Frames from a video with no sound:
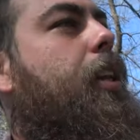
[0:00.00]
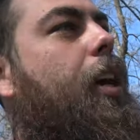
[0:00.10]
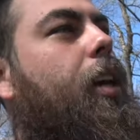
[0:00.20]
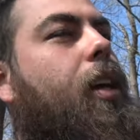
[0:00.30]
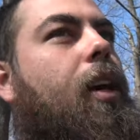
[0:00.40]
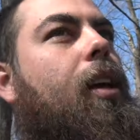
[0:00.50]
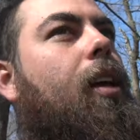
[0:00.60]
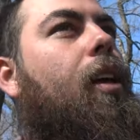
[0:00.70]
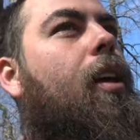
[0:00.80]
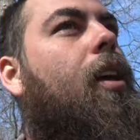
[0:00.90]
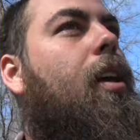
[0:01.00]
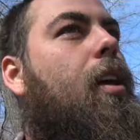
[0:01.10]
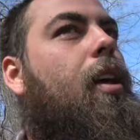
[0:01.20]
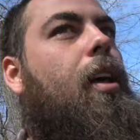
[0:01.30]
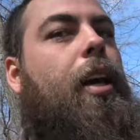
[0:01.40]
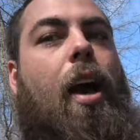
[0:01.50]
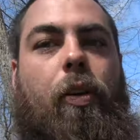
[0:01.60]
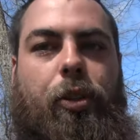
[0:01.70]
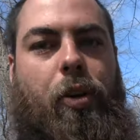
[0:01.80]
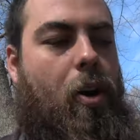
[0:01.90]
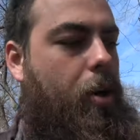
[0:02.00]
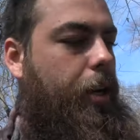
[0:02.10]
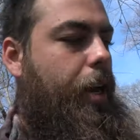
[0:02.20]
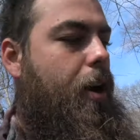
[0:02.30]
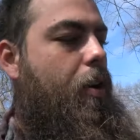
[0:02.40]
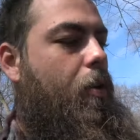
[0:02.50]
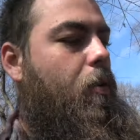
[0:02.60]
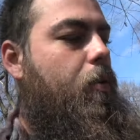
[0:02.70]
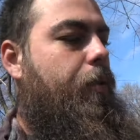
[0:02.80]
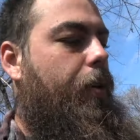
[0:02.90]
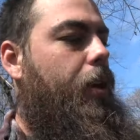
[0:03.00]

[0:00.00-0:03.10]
like how strong and how